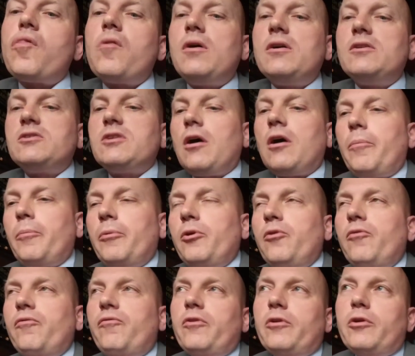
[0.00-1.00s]
is helping
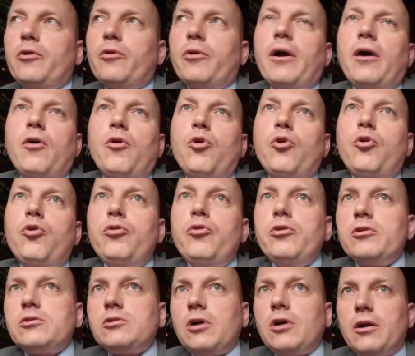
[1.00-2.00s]
you figure out who
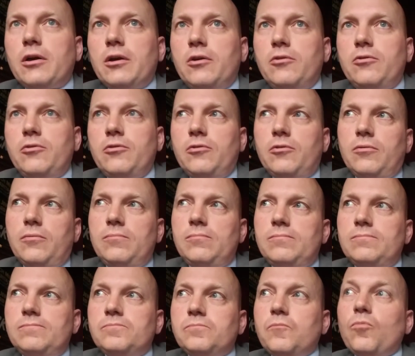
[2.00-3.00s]
you're talking to,
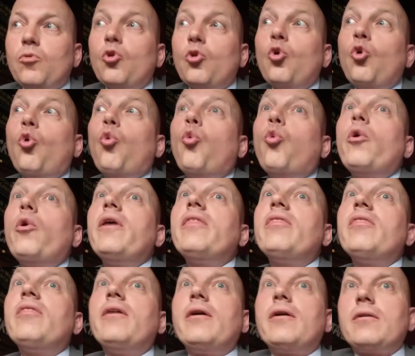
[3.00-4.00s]

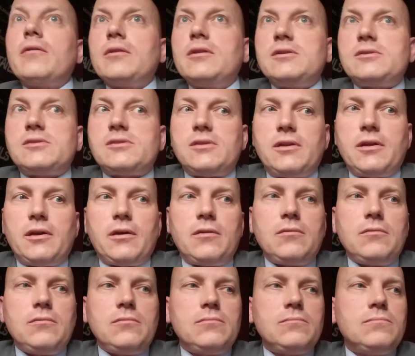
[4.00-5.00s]
when they're
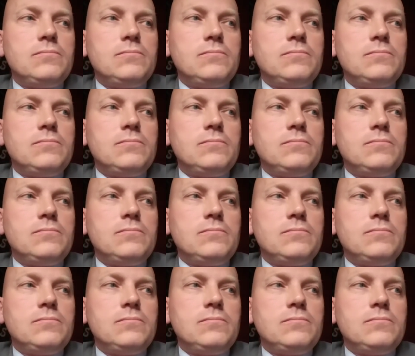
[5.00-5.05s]
listening,